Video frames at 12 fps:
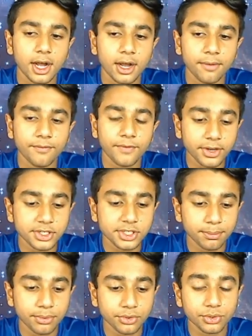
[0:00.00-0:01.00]
very
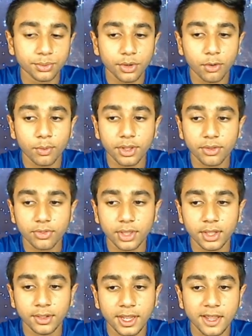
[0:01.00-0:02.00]
simple to work with,
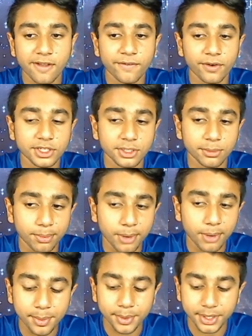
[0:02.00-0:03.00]
and they have very simple
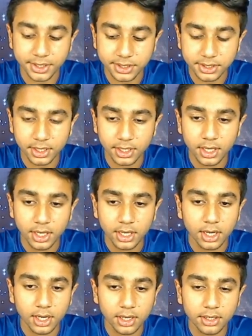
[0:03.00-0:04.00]
properties.
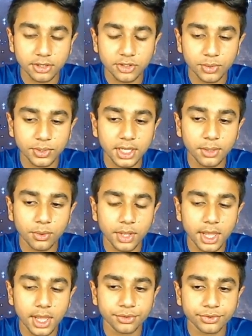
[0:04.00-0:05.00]
So the
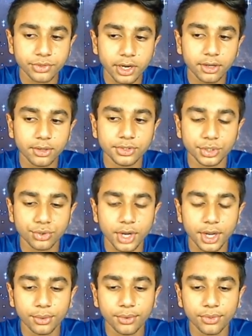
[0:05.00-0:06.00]
equilateral triangle is a
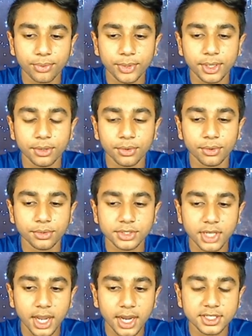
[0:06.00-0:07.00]
triangle with three congruent
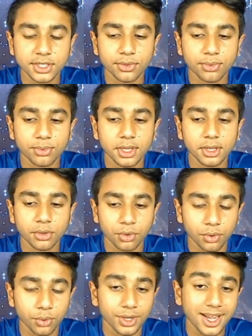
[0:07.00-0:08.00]
sides and three
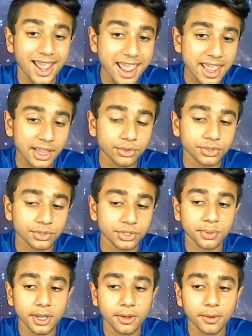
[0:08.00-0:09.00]
congruent angles as
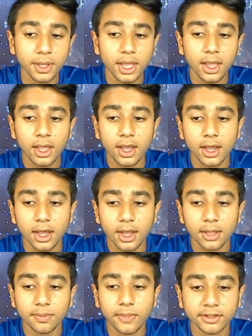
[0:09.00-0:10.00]
well.
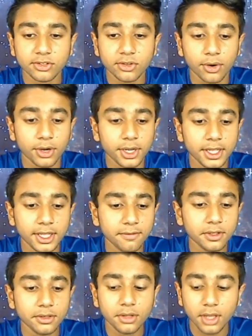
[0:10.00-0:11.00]
That's already
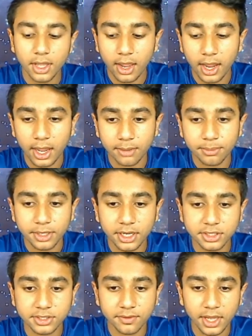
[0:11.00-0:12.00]
given. And
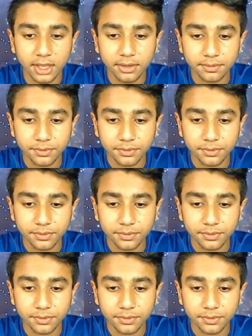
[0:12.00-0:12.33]
because of that,